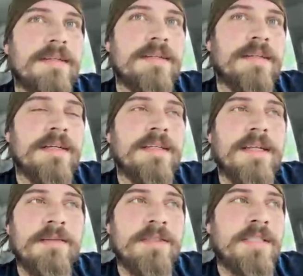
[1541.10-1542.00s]
Like
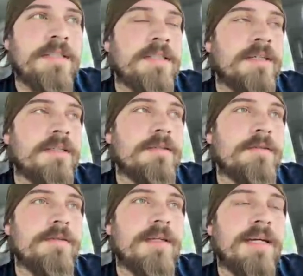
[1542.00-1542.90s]
loving each other,
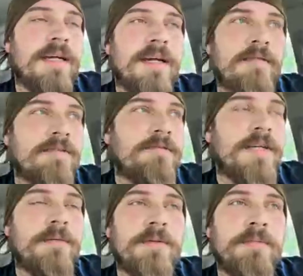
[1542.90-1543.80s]
having
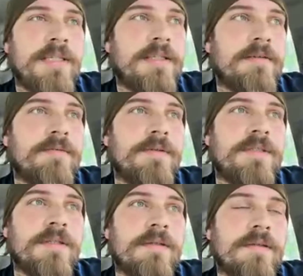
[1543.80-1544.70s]
family, being there for each
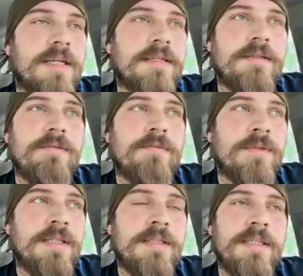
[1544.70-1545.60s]
other, like you
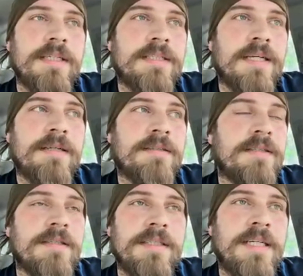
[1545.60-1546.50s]
really get down to
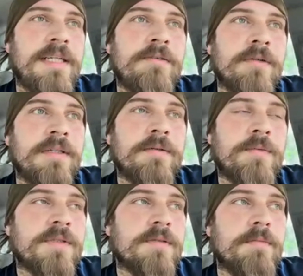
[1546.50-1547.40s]
the nitty gritty of
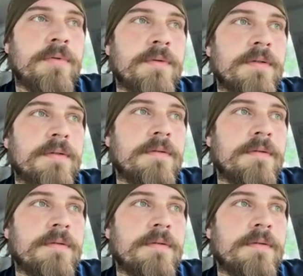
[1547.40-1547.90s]
what's important.